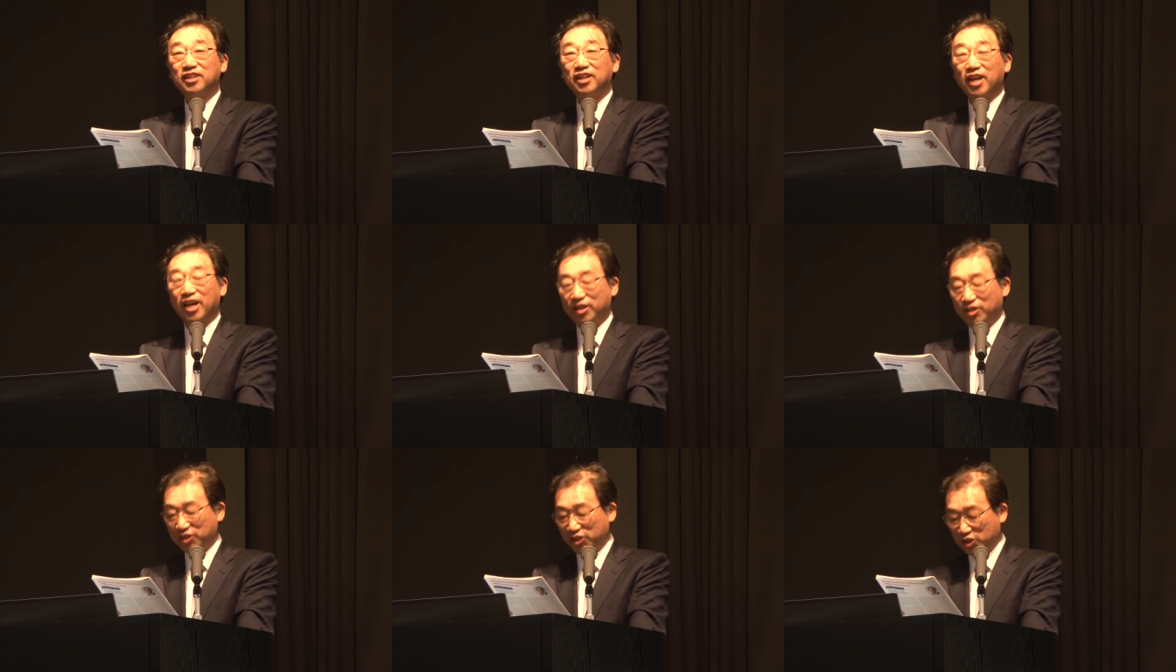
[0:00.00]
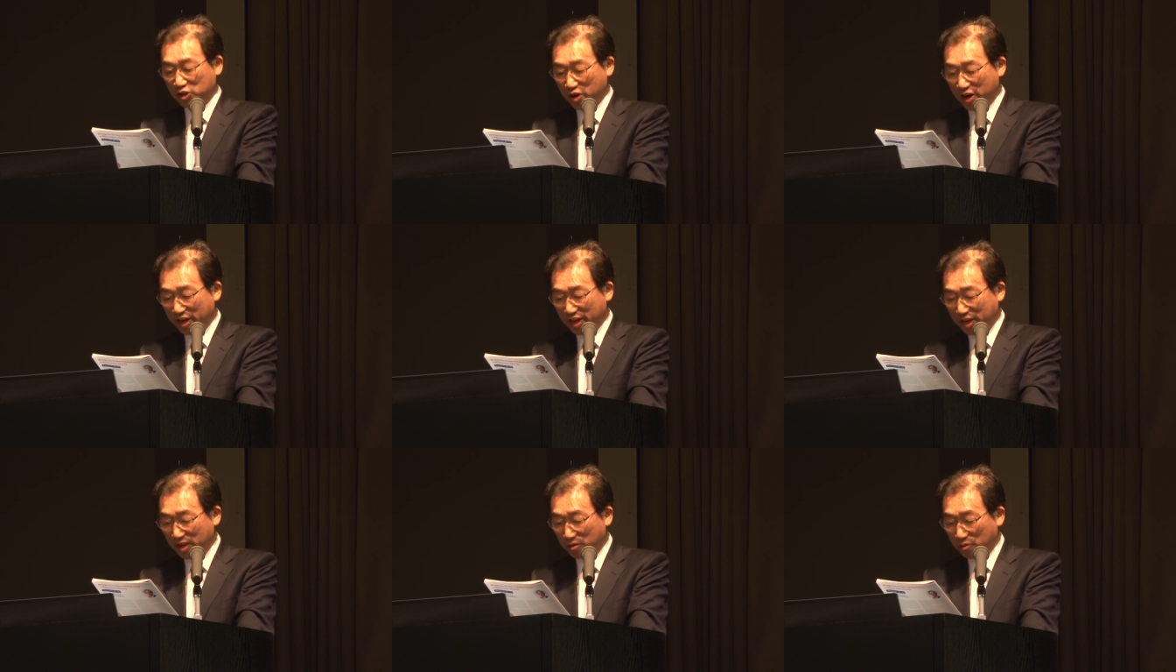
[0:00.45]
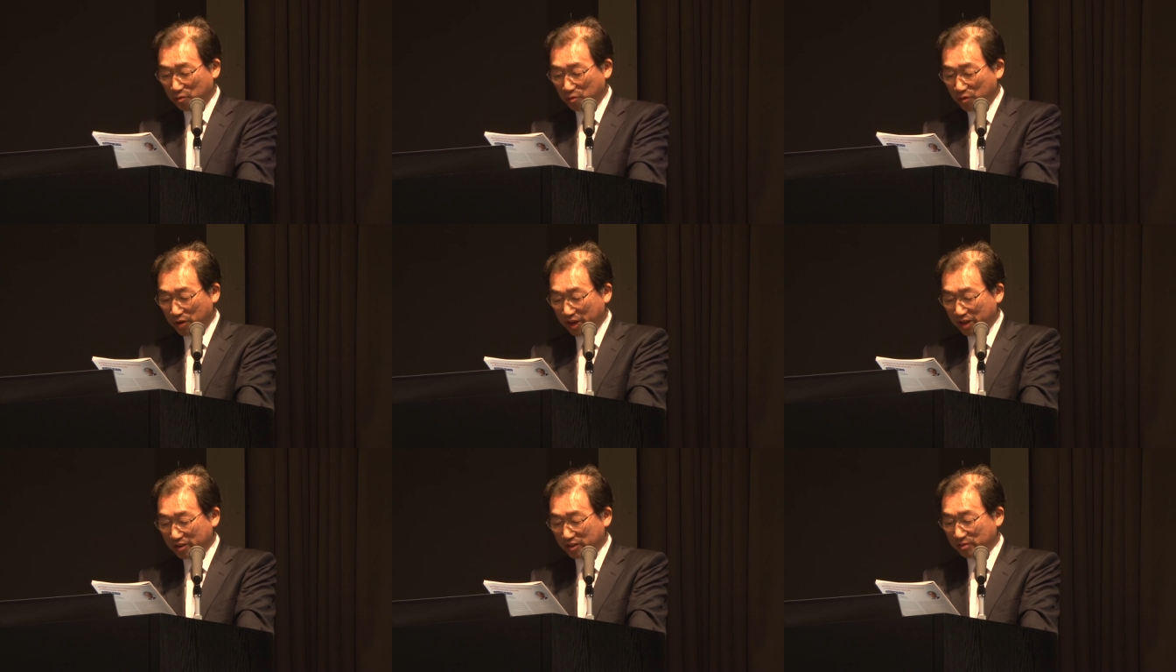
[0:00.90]
and surely
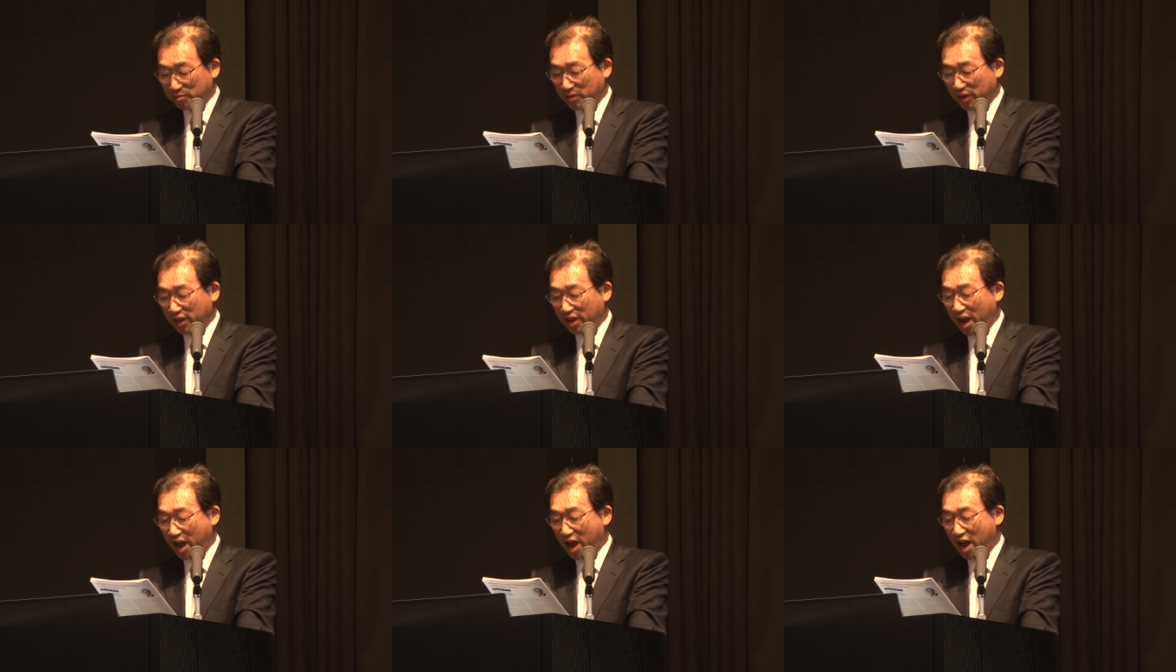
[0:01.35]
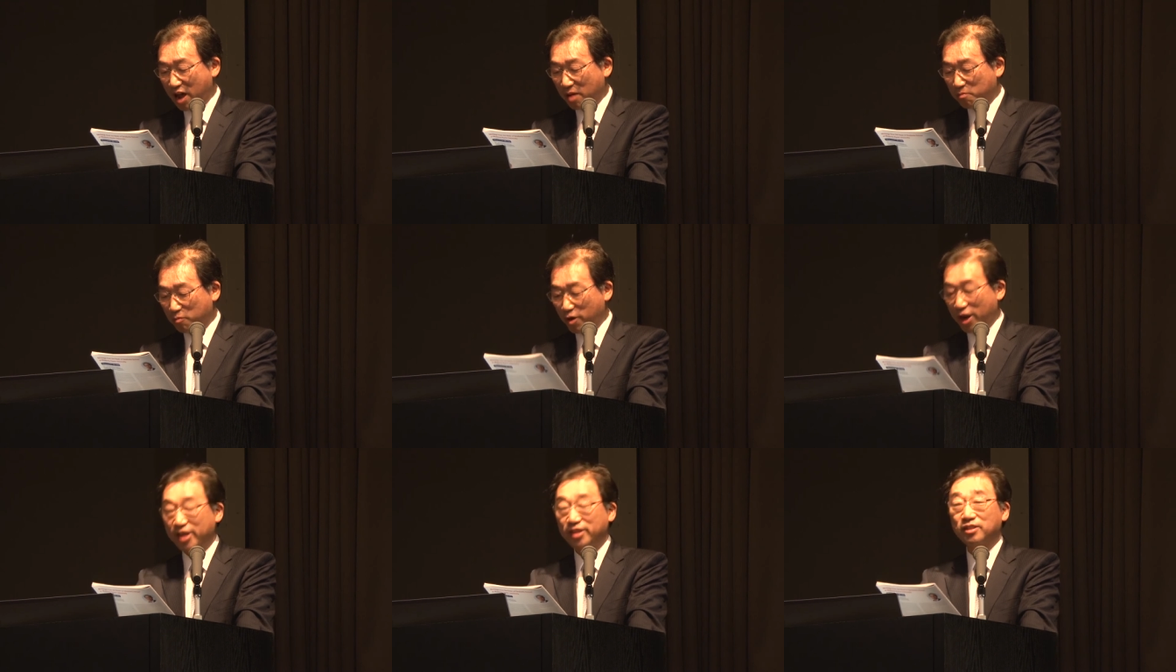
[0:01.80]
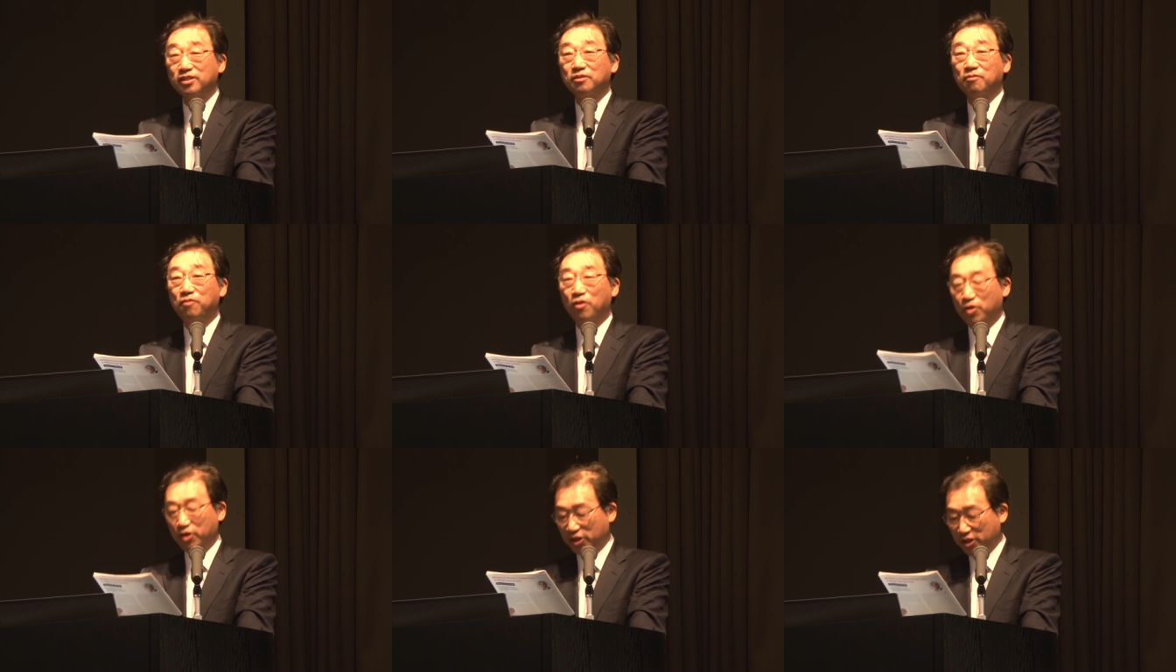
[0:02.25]
will be a place
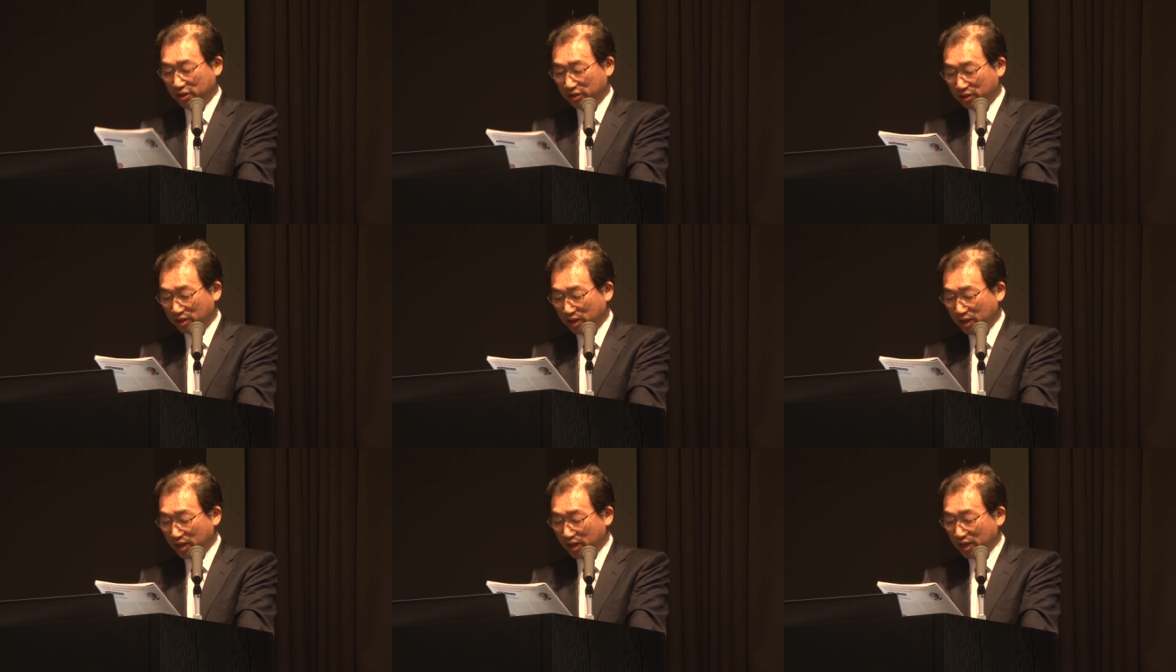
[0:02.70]
for you